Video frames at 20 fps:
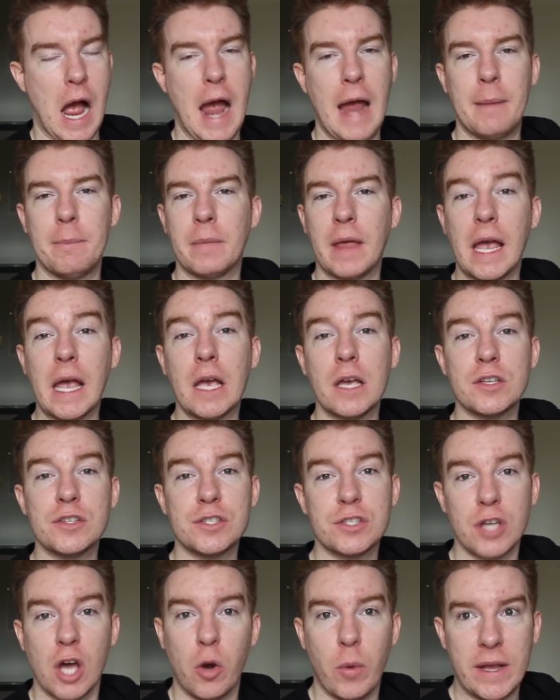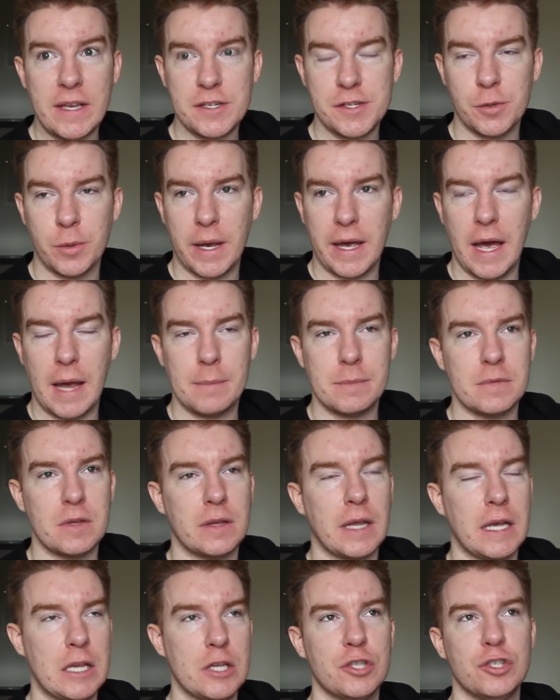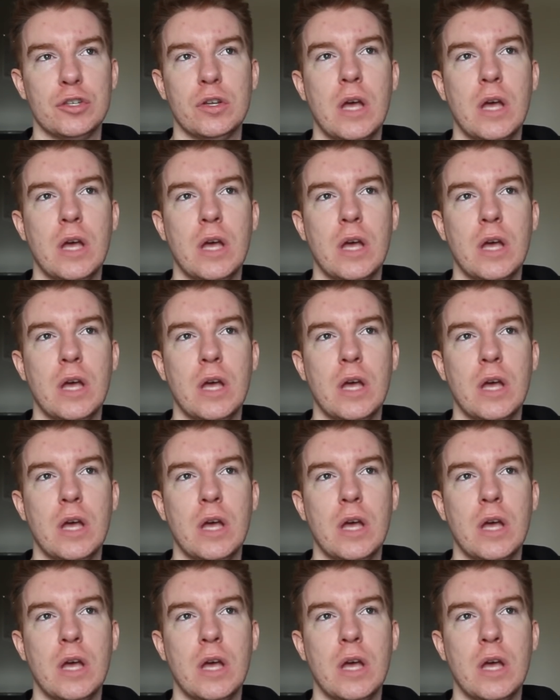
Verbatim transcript: I'm like so into it. I'm like